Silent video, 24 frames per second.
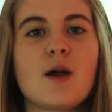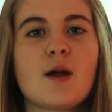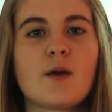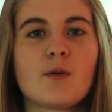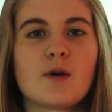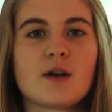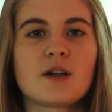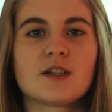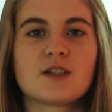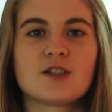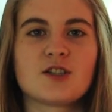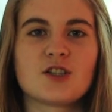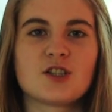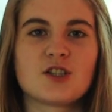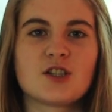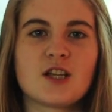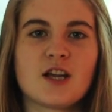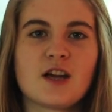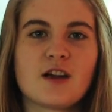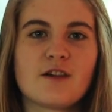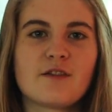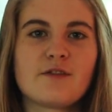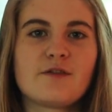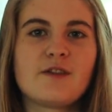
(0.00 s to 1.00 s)
I wanted to
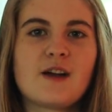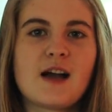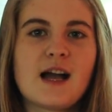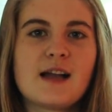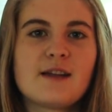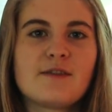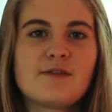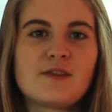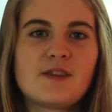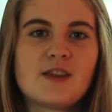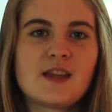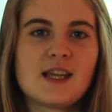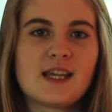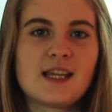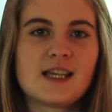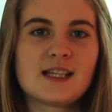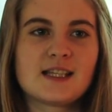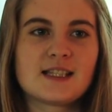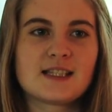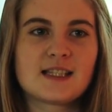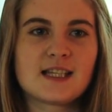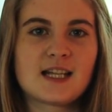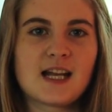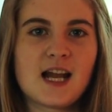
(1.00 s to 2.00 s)
share 5
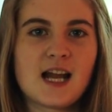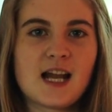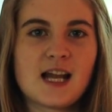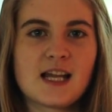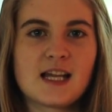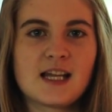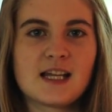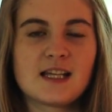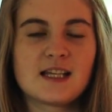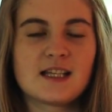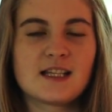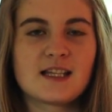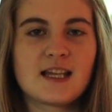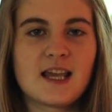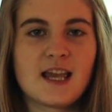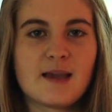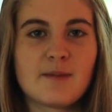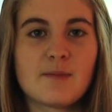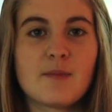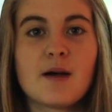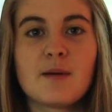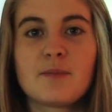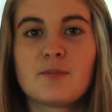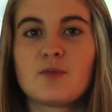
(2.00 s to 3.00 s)
things that I
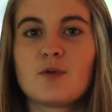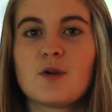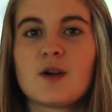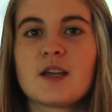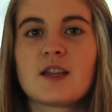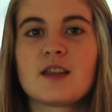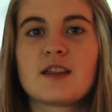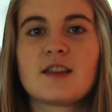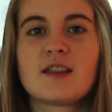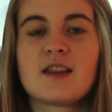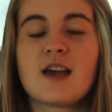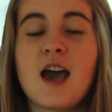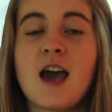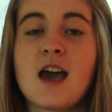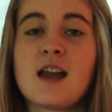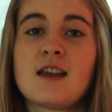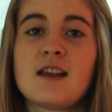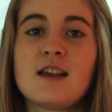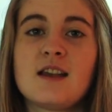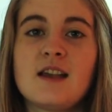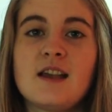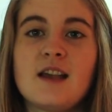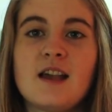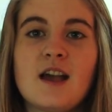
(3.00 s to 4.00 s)
came up with
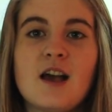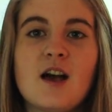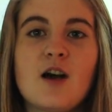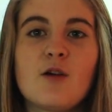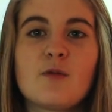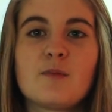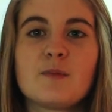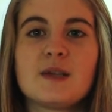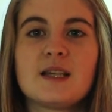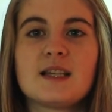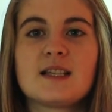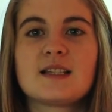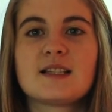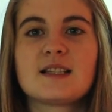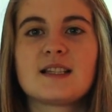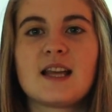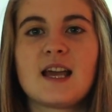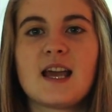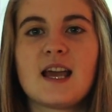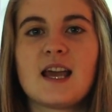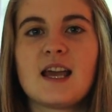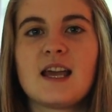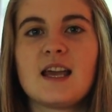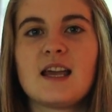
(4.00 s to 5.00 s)
that help me
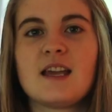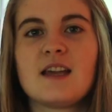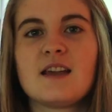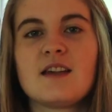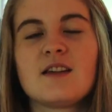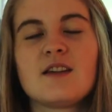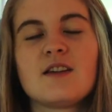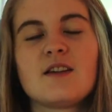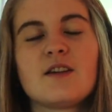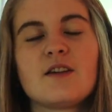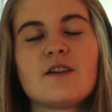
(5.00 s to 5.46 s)
stay